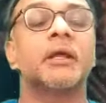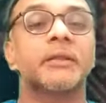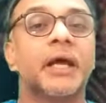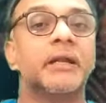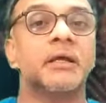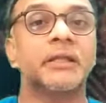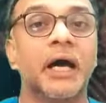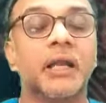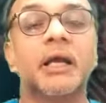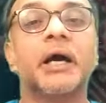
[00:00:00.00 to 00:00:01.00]
that a
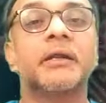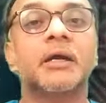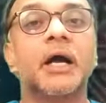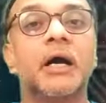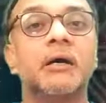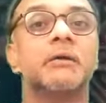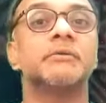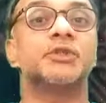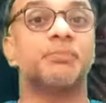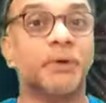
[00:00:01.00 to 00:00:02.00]

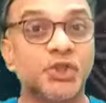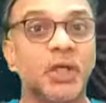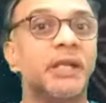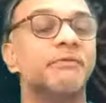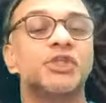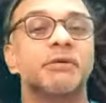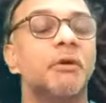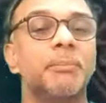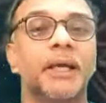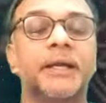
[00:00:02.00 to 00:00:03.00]
Darakaraka especially
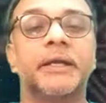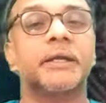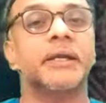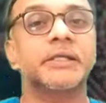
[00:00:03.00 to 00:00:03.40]
whichever planet